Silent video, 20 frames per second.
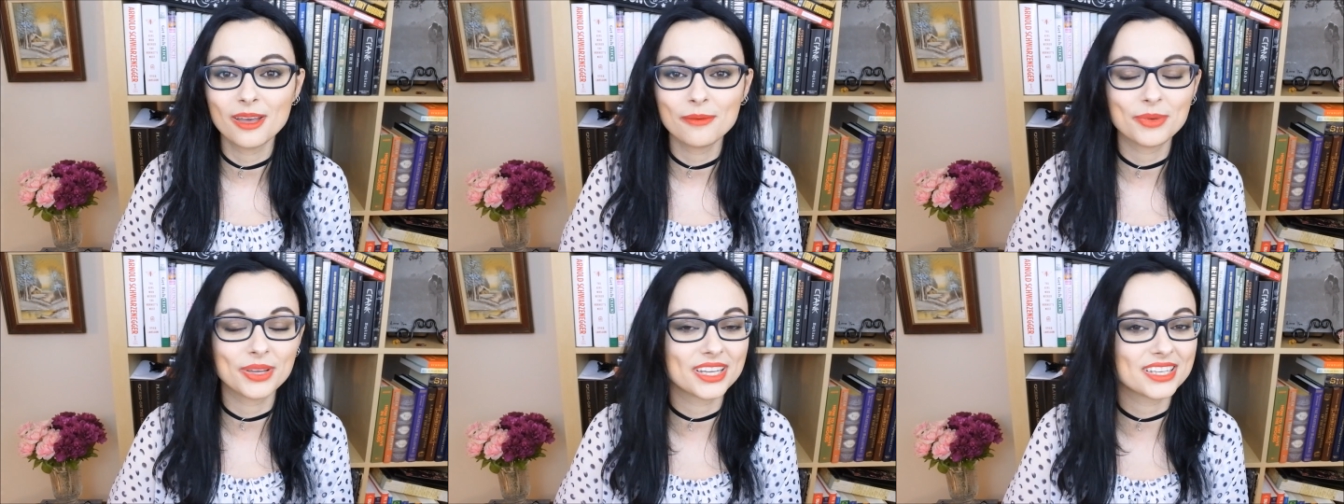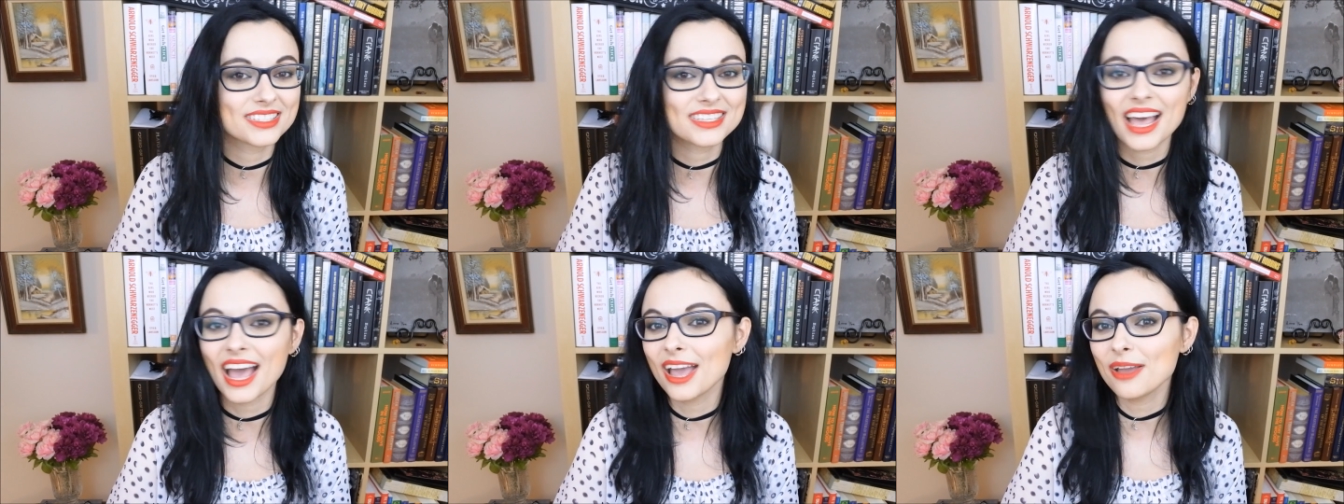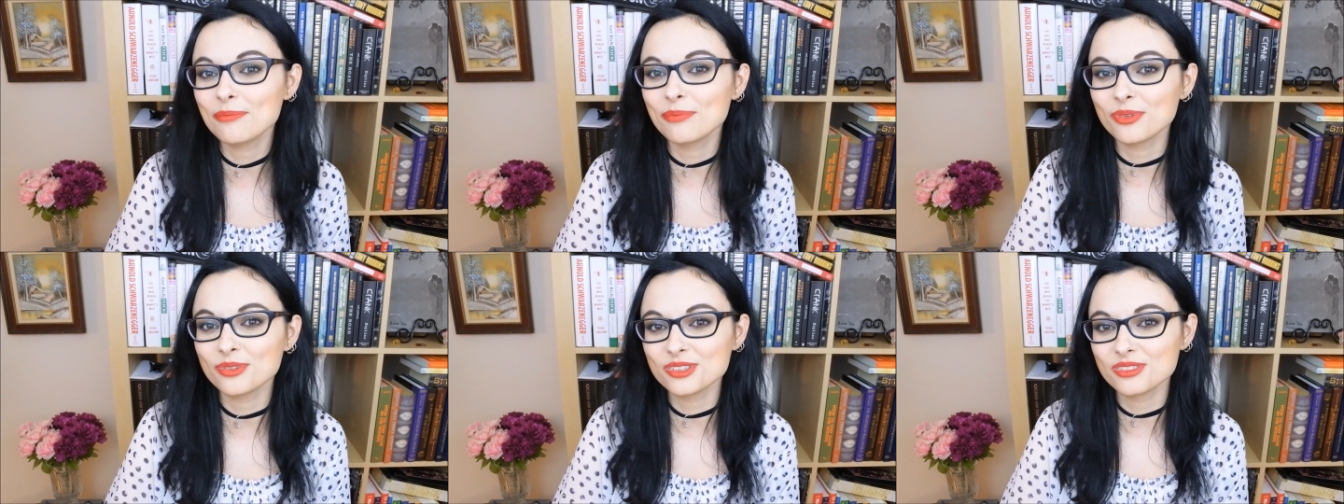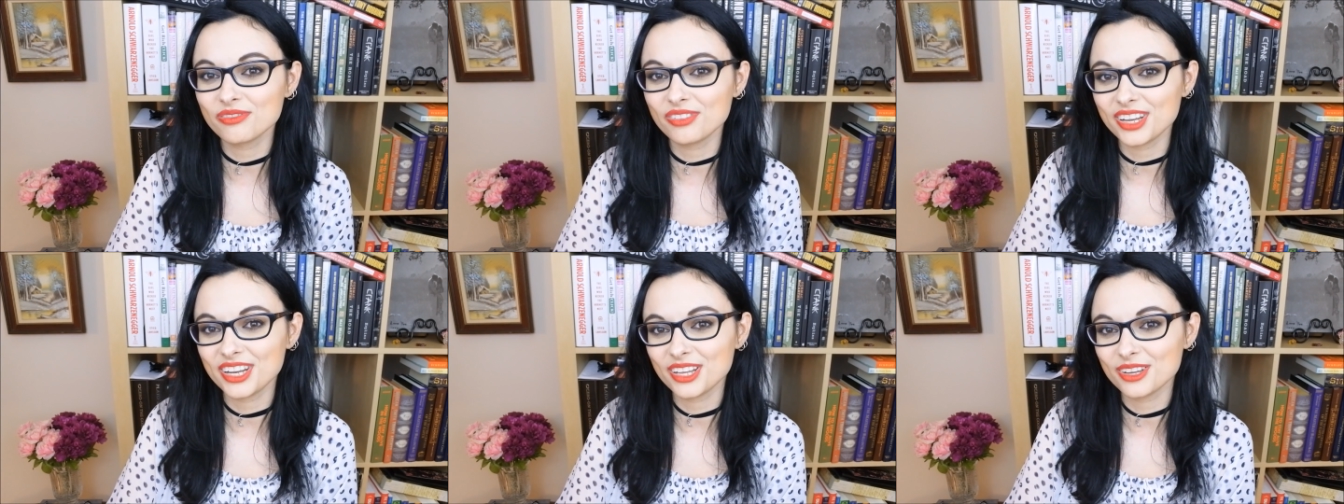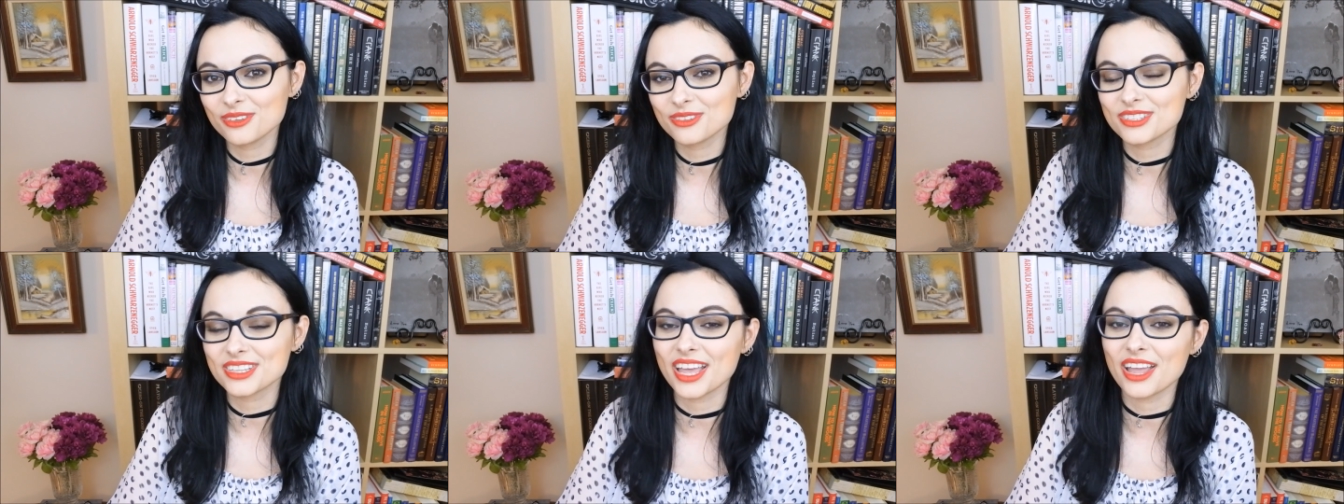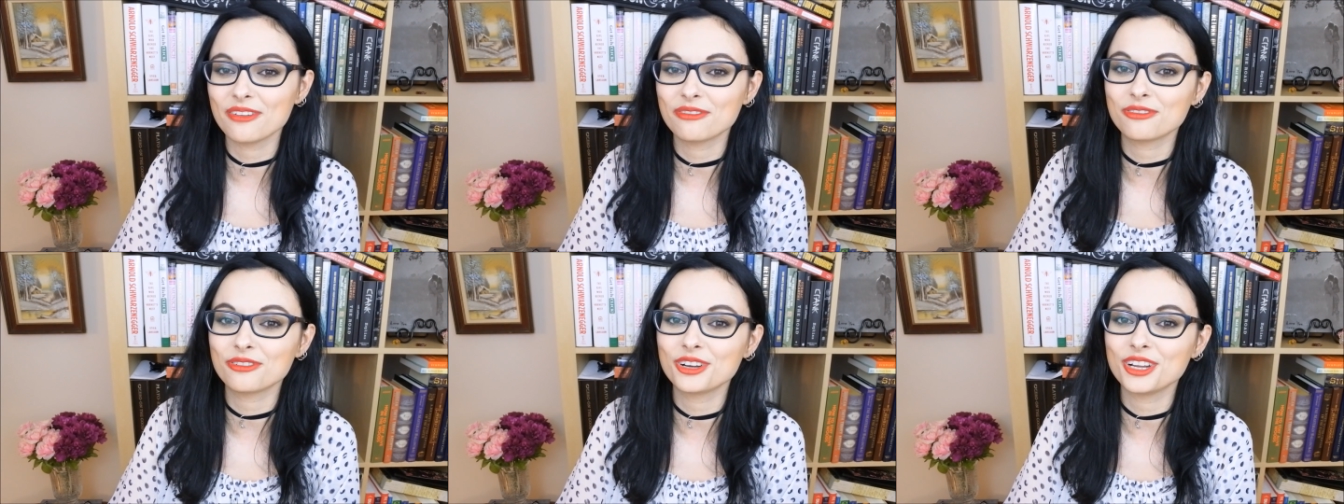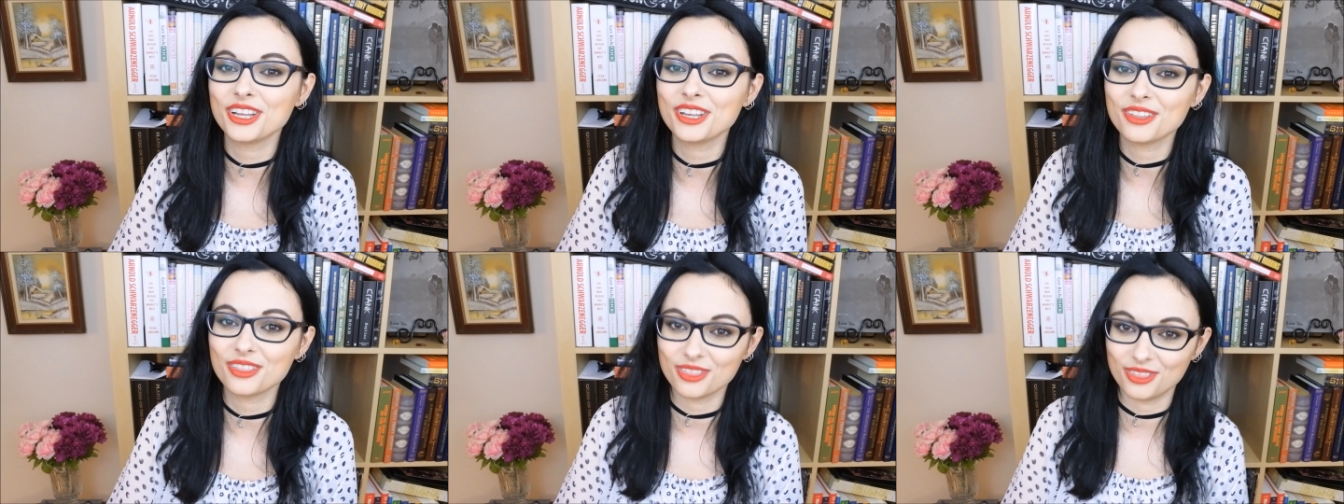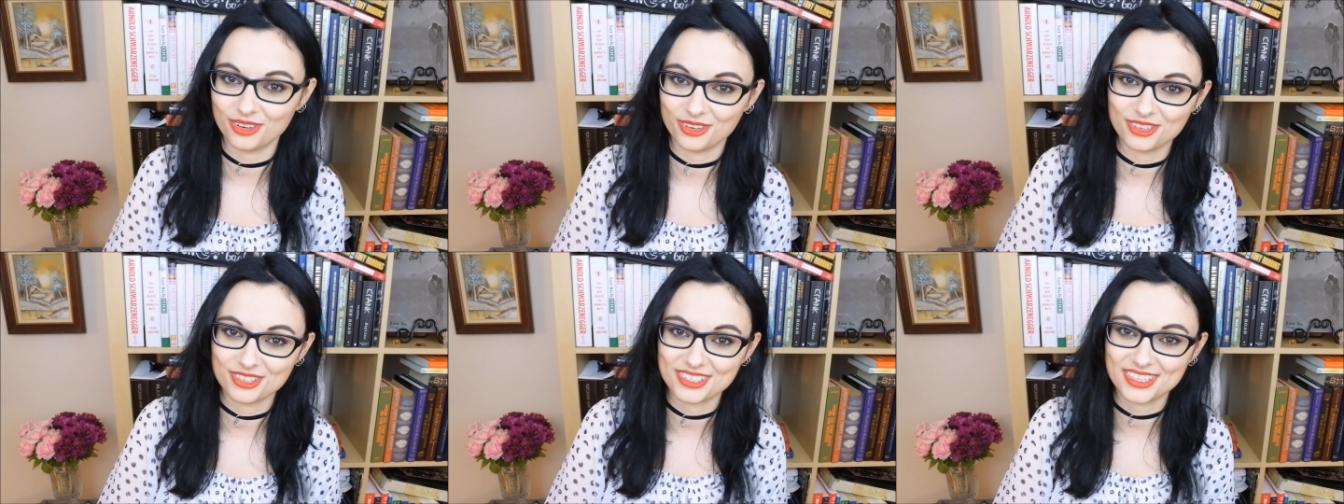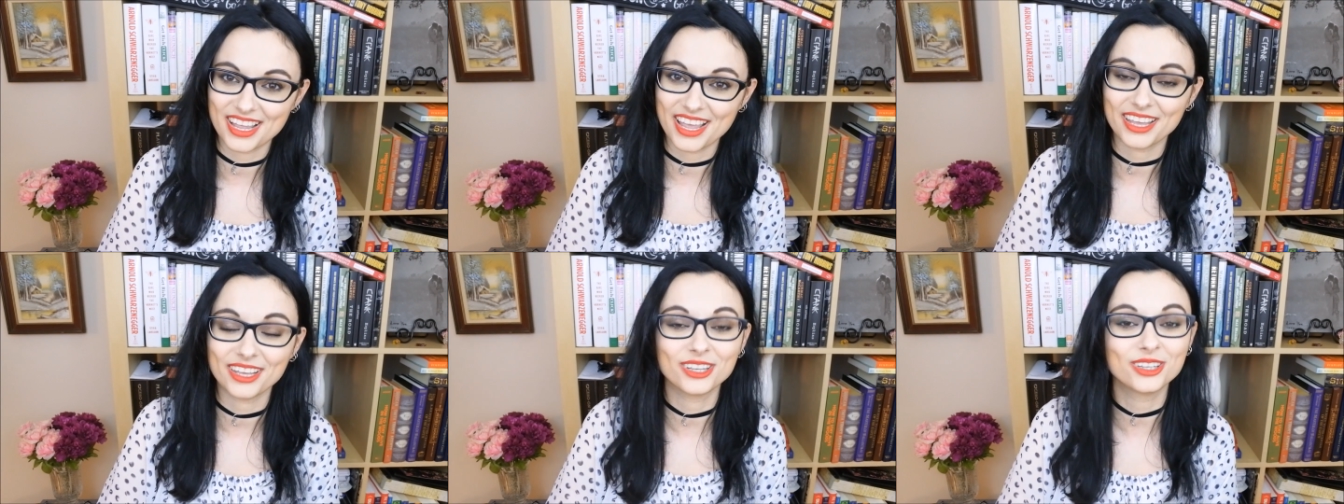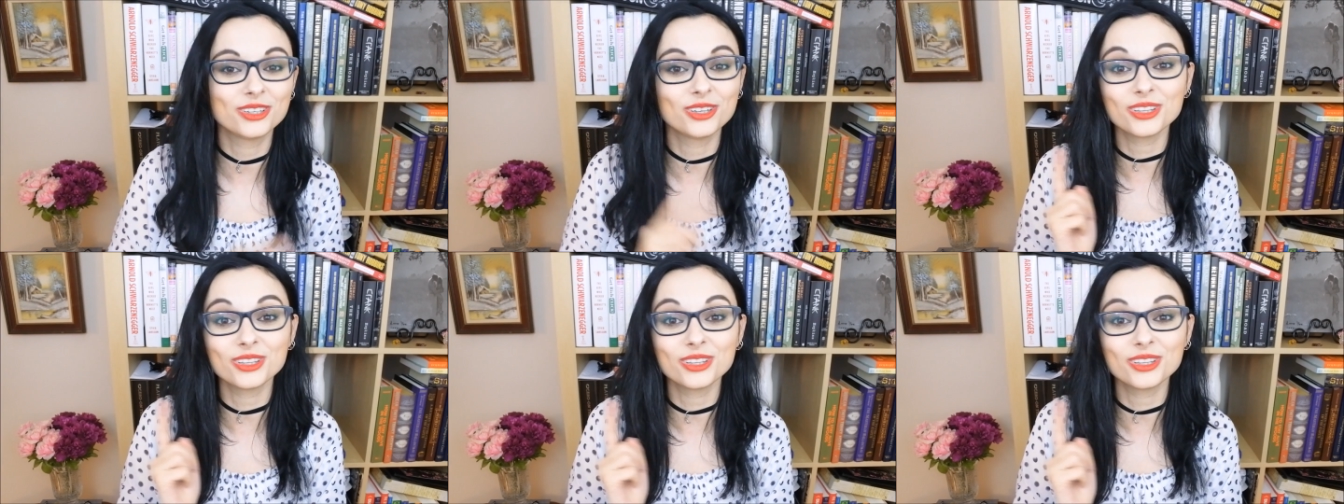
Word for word: because I post videos every Thursday.